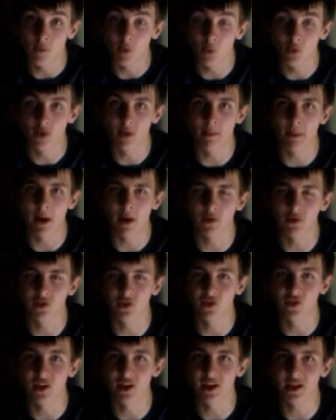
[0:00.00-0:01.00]
was about to
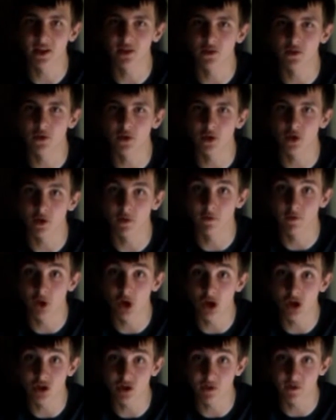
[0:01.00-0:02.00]
sneak into the
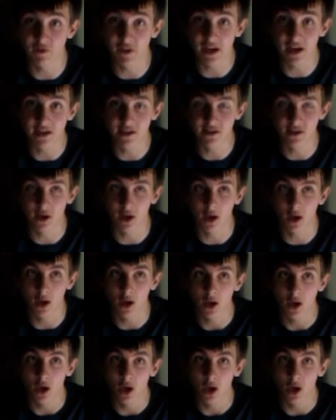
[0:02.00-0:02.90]
conversion theatre,